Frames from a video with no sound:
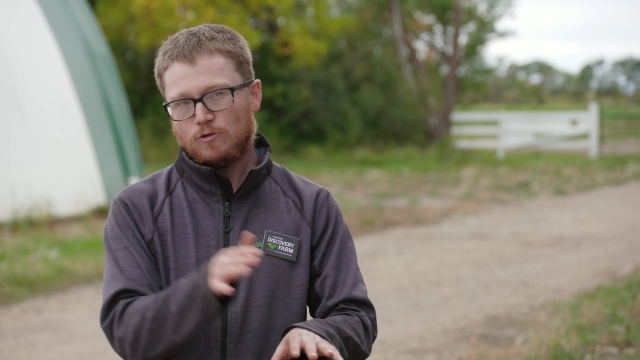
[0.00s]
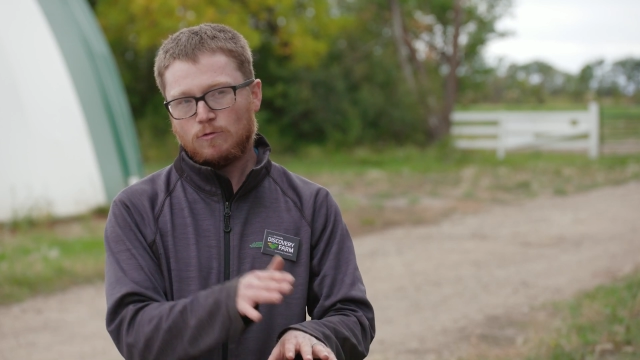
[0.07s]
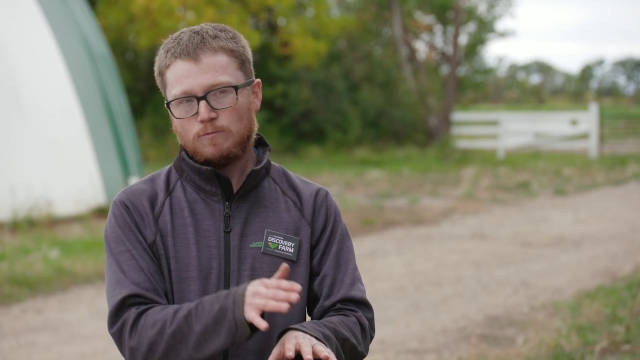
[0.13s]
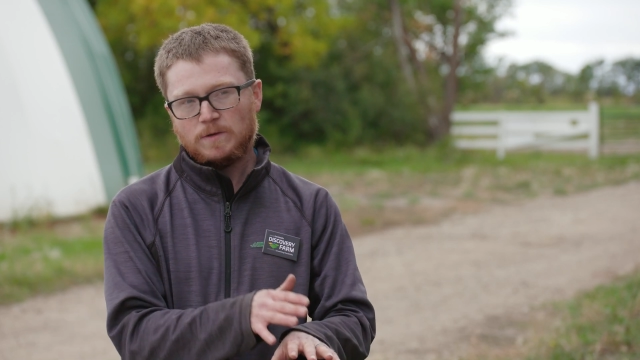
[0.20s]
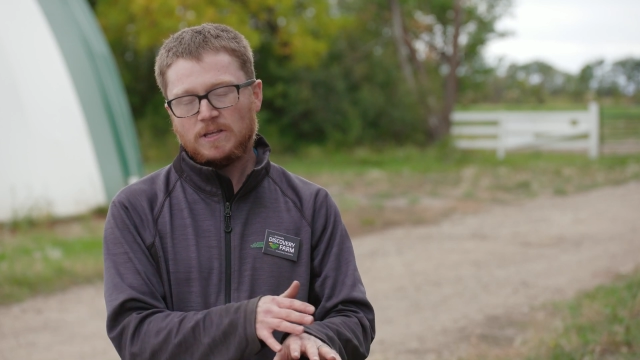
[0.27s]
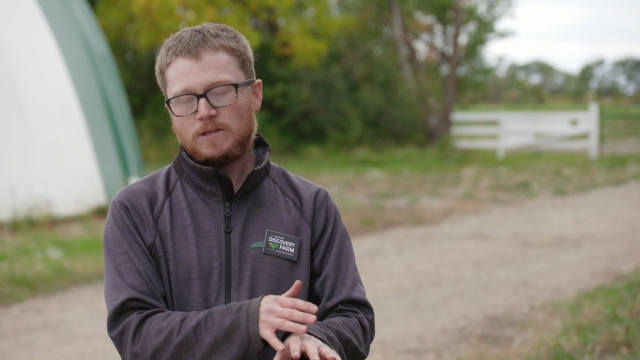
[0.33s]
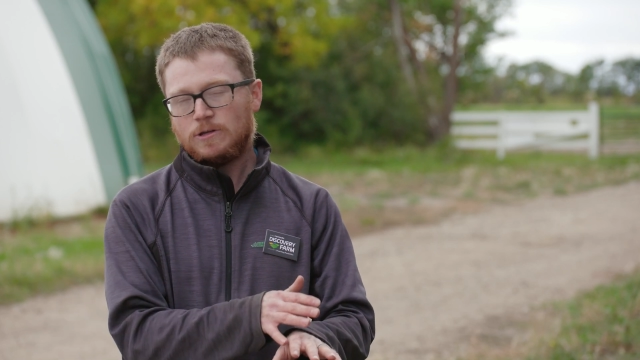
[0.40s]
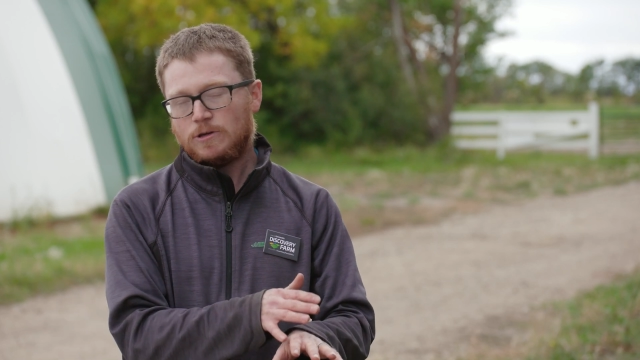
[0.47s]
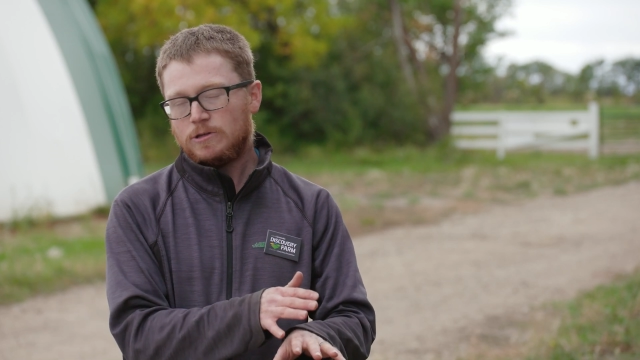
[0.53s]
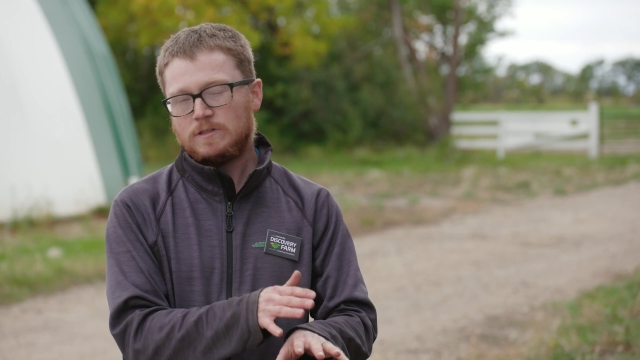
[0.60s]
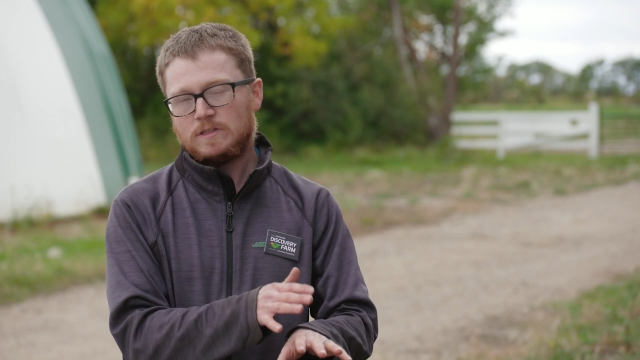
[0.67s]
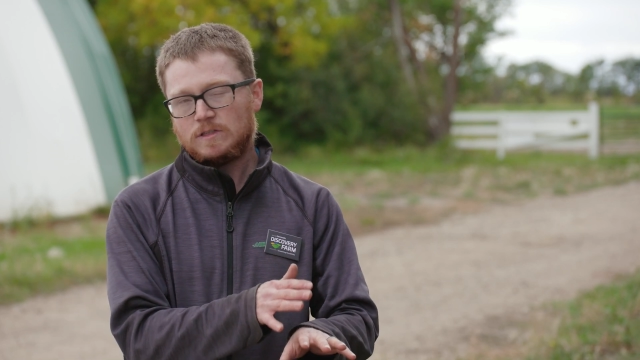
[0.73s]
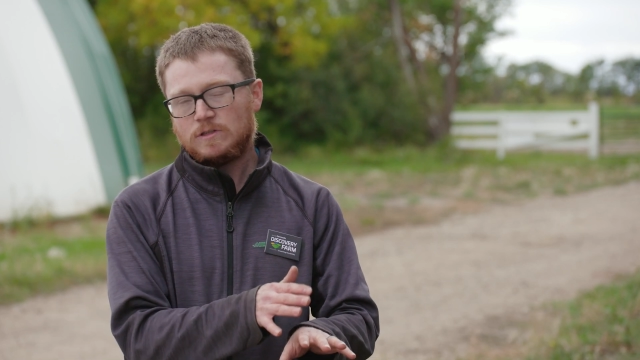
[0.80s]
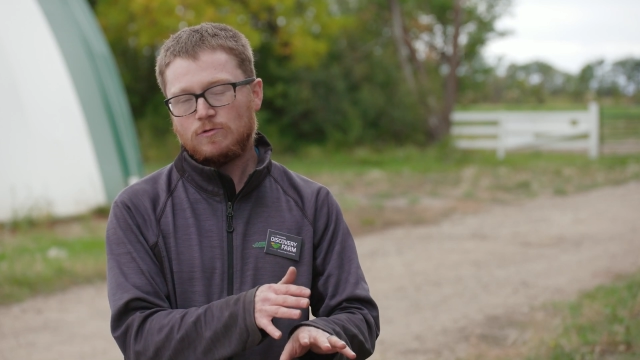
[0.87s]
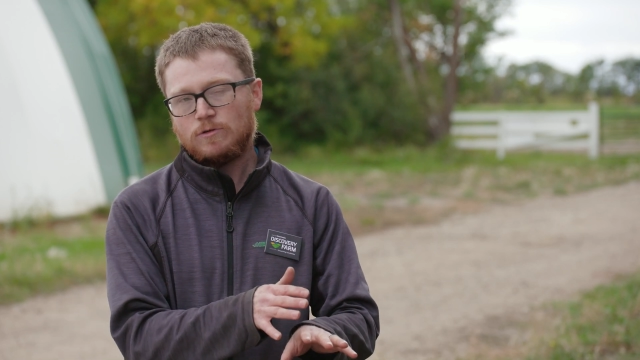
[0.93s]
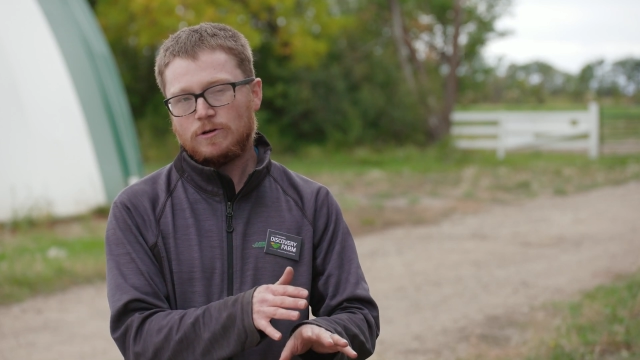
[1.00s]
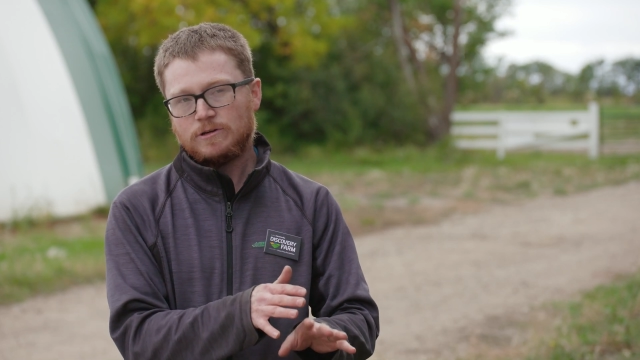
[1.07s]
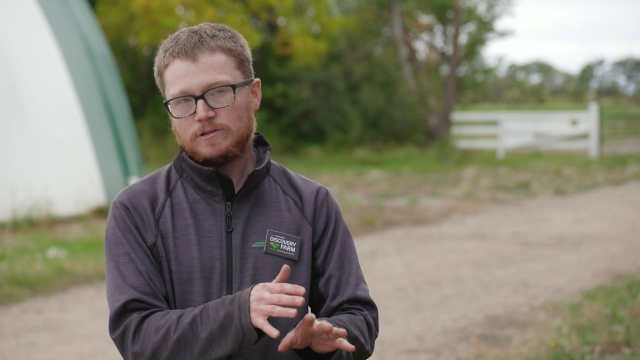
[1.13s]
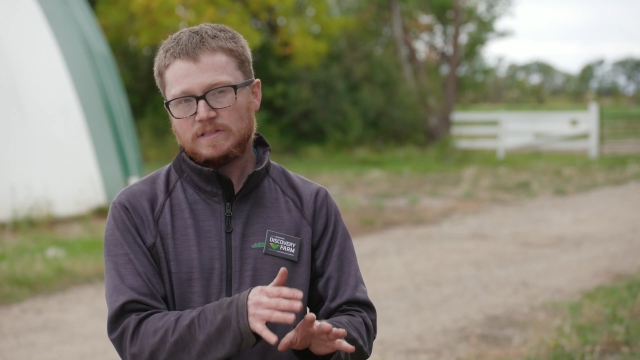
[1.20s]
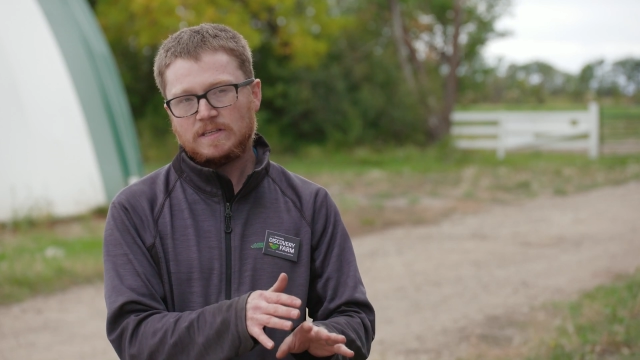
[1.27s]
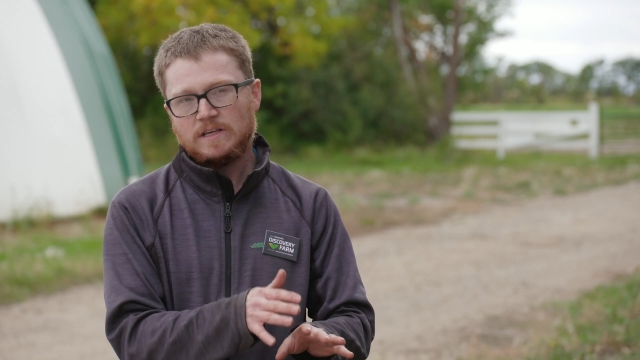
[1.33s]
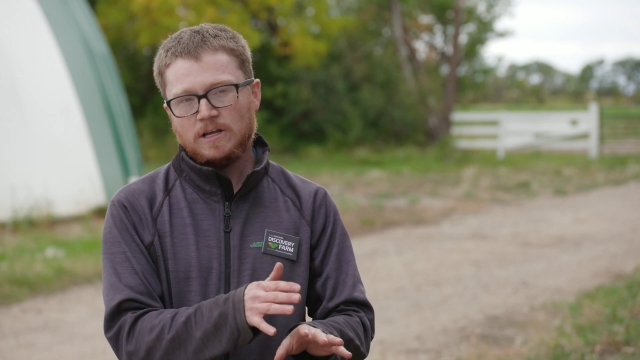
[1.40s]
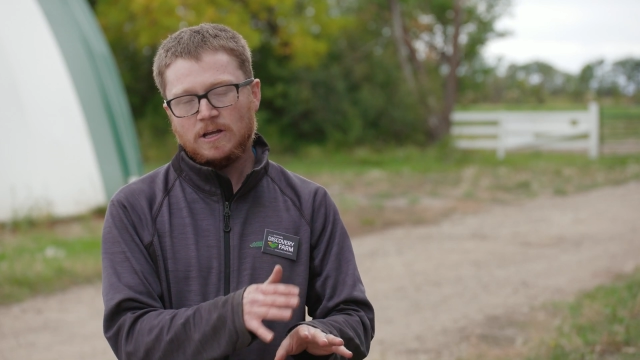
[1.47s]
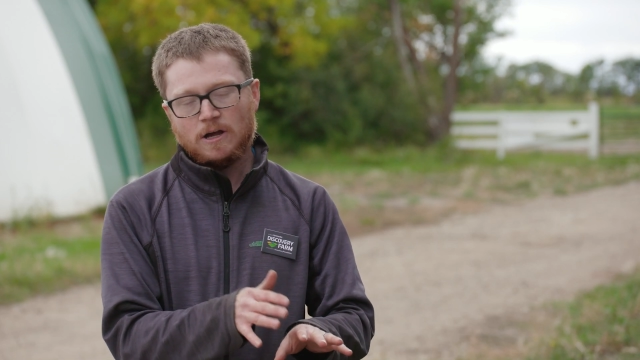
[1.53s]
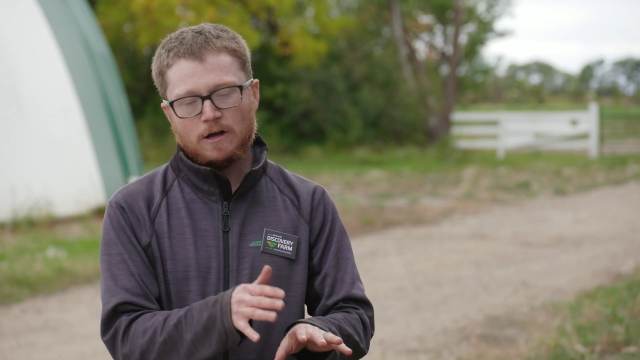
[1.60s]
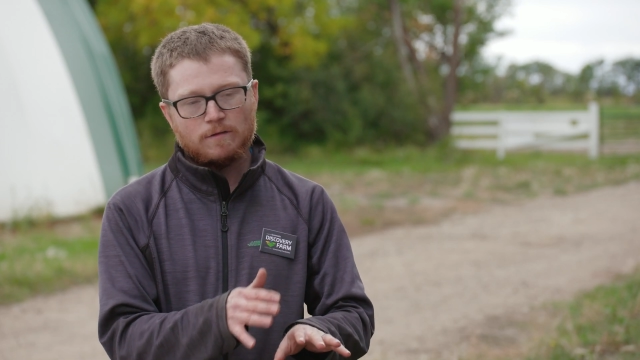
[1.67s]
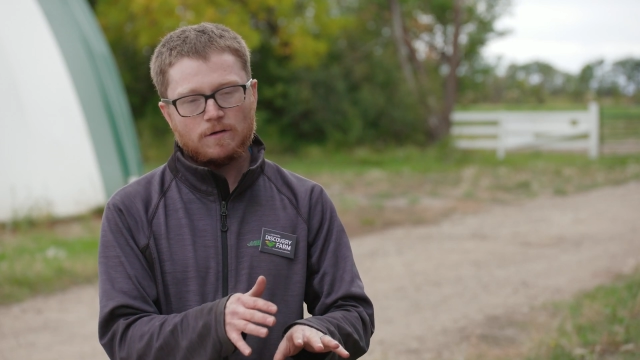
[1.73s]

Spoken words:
being good stewards of